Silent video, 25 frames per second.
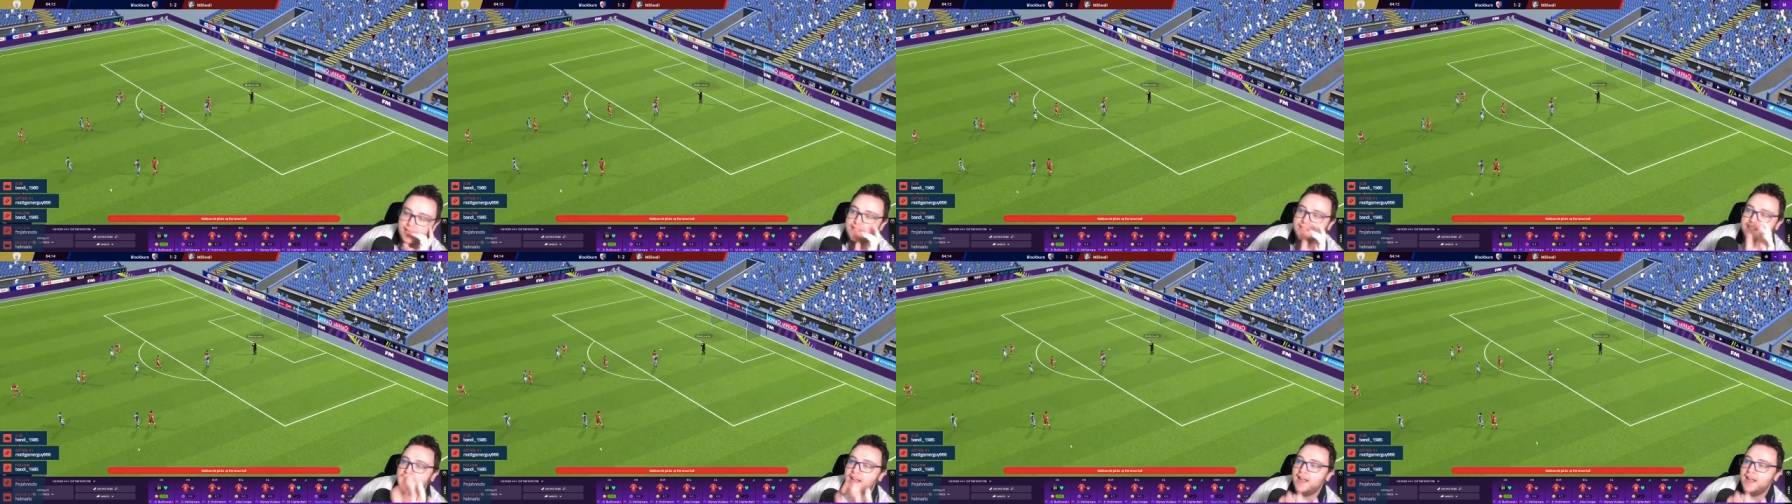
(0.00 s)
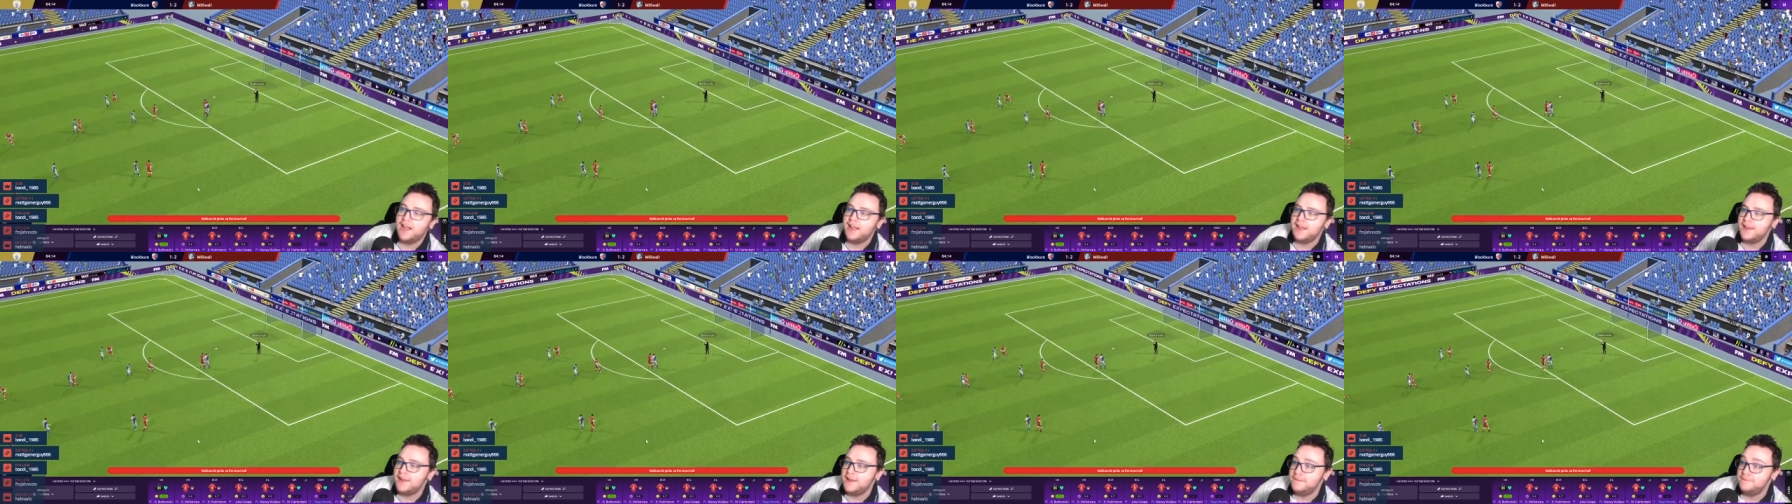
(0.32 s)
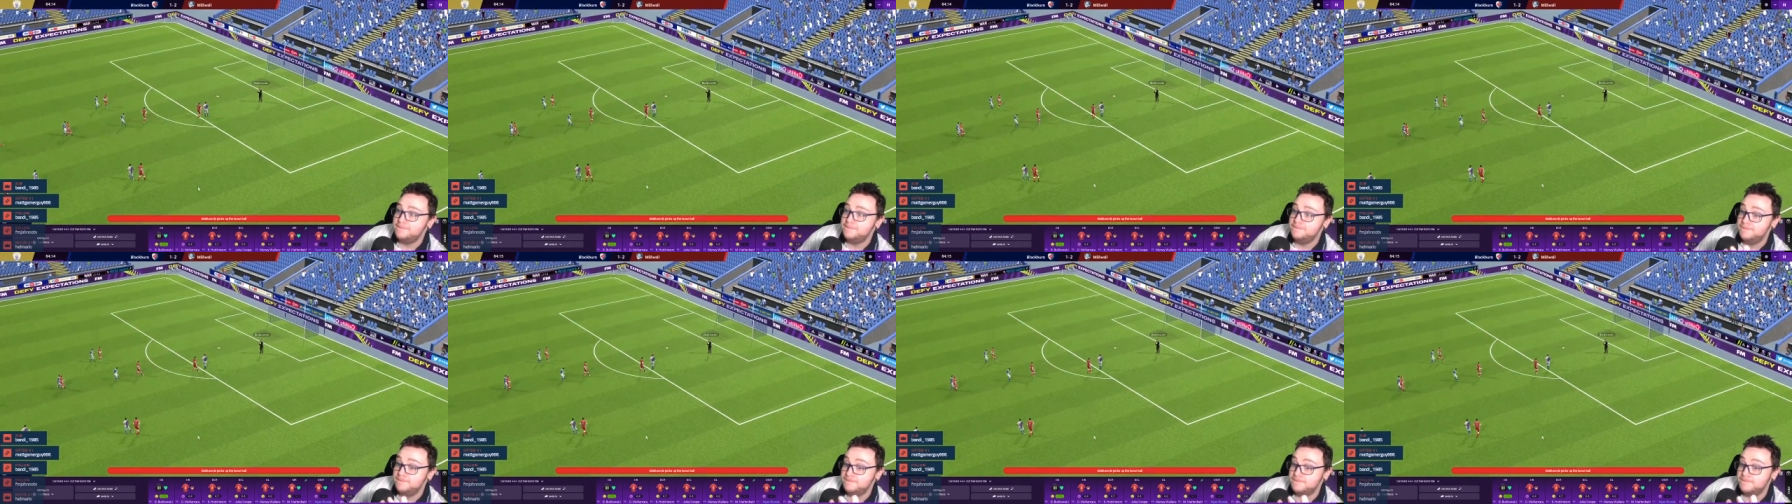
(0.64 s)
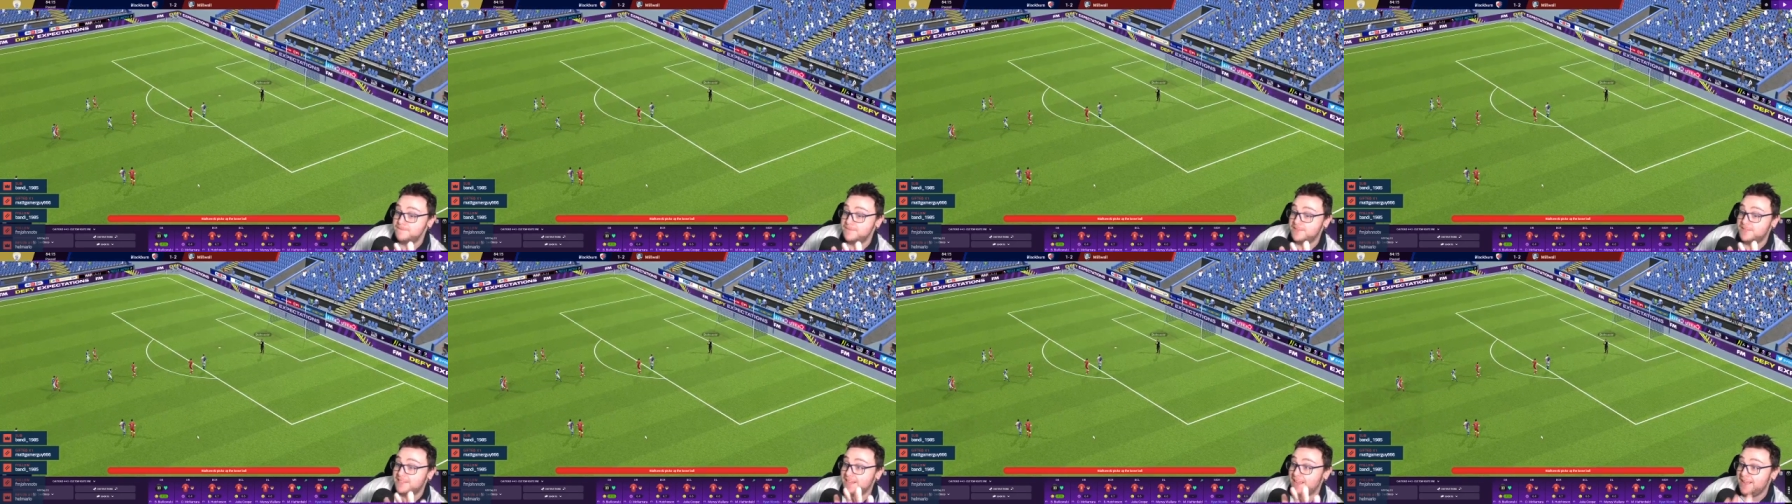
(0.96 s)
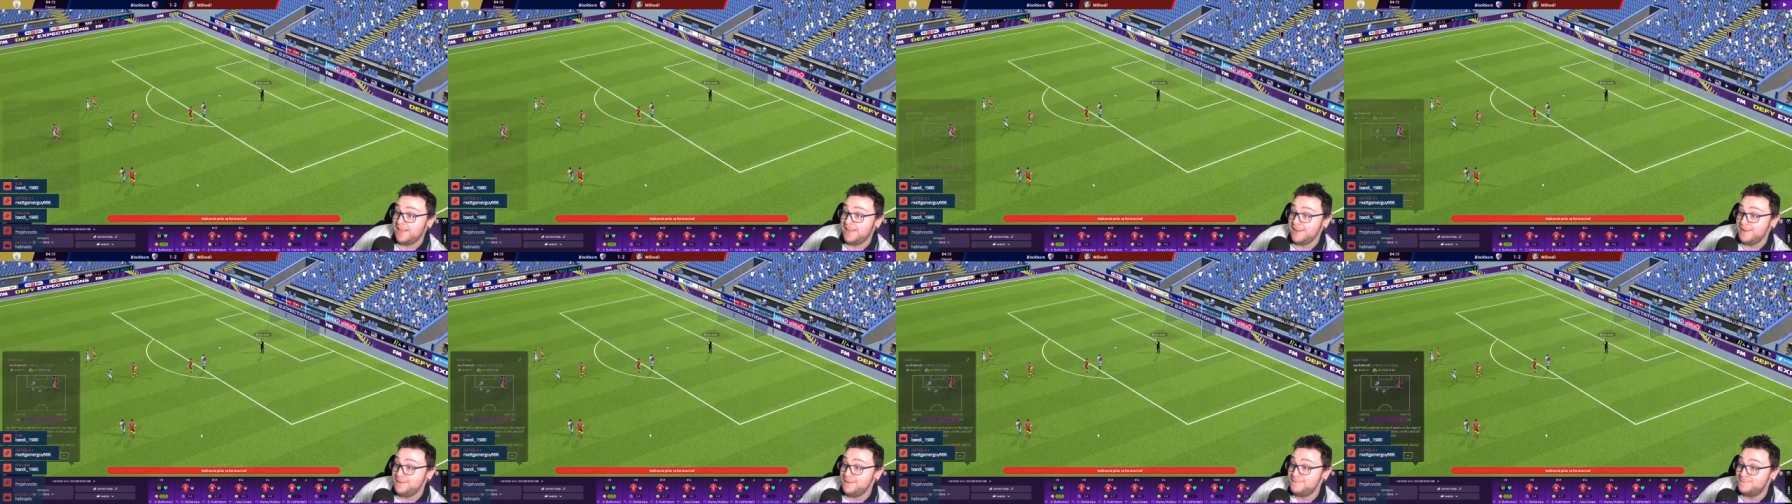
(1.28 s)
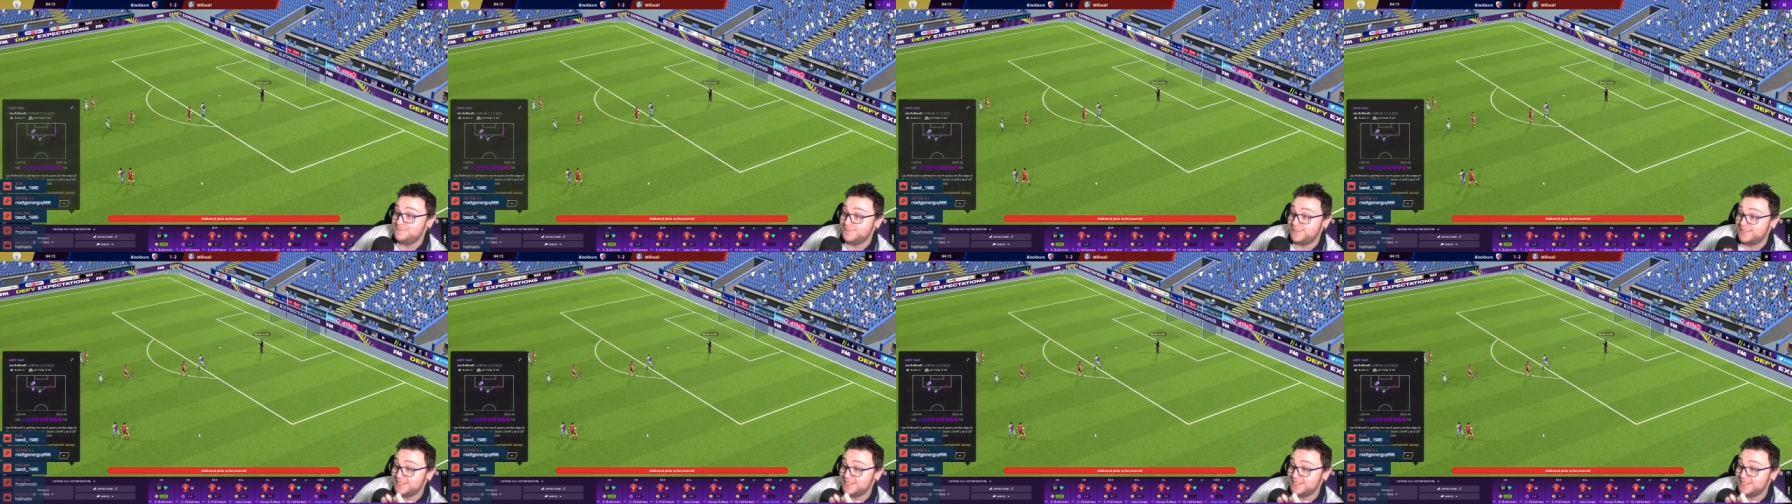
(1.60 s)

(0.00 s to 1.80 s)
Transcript: Time! Time!